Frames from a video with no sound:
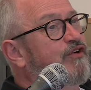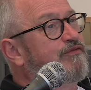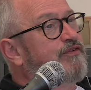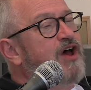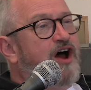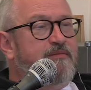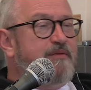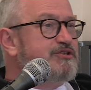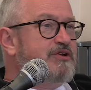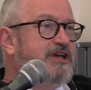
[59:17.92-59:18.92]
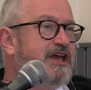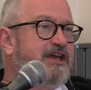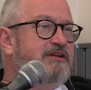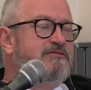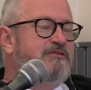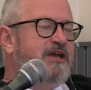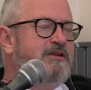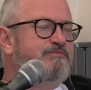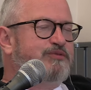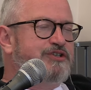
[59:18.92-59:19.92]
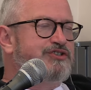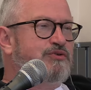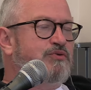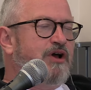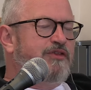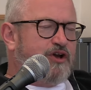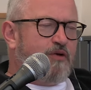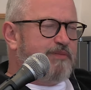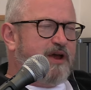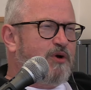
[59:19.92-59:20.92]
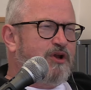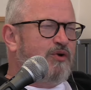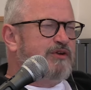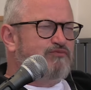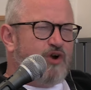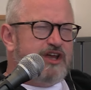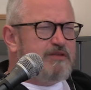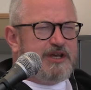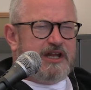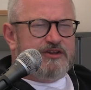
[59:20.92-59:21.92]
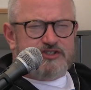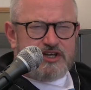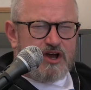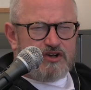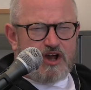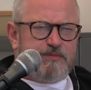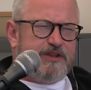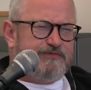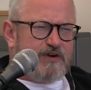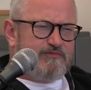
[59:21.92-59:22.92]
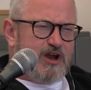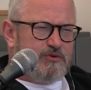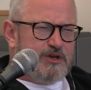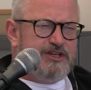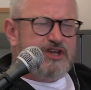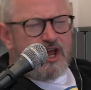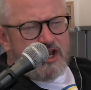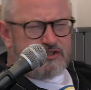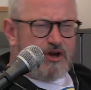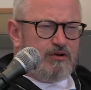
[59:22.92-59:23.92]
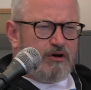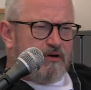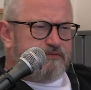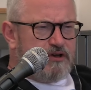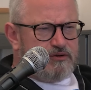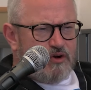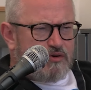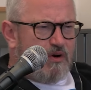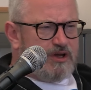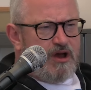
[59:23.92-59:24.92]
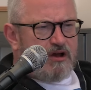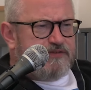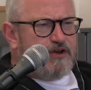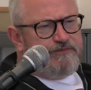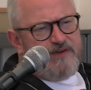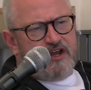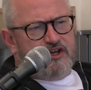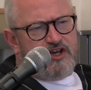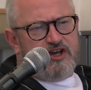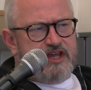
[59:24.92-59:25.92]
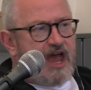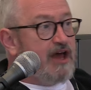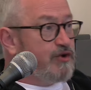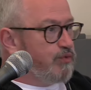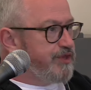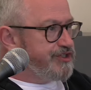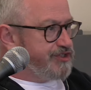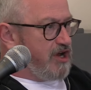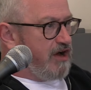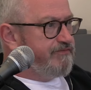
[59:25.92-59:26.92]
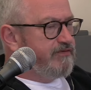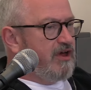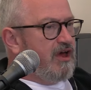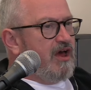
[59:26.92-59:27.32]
of. I remember doing a gig in in Bristol, and the compare went on, and right at the beginning, there's a young couple in the front row, and he's he's going, "Oh, you you're quite young. Have you fingered her yet?" And all this stuff.